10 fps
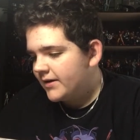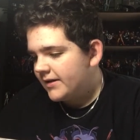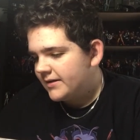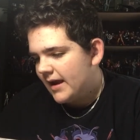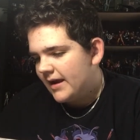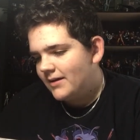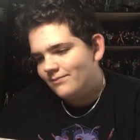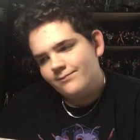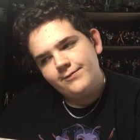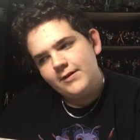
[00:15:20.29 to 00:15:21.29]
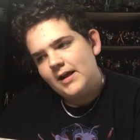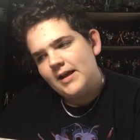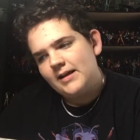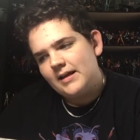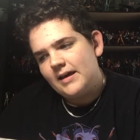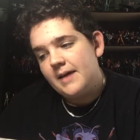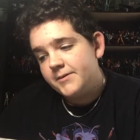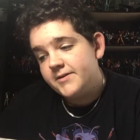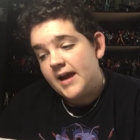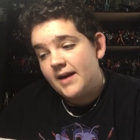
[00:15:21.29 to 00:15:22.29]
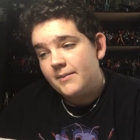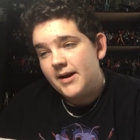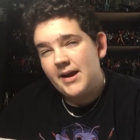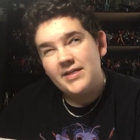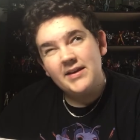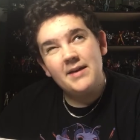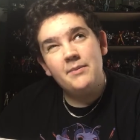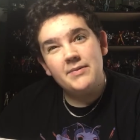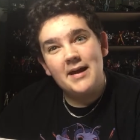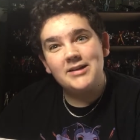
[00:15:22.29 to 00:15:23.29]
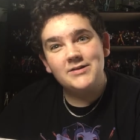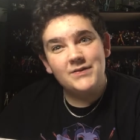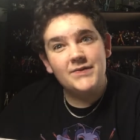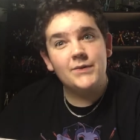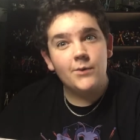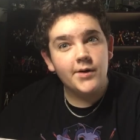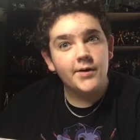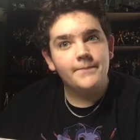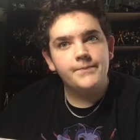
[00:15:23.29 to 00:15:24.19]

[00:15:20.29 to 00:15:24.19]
Like I feel like like I put that in my. I think I put that as four.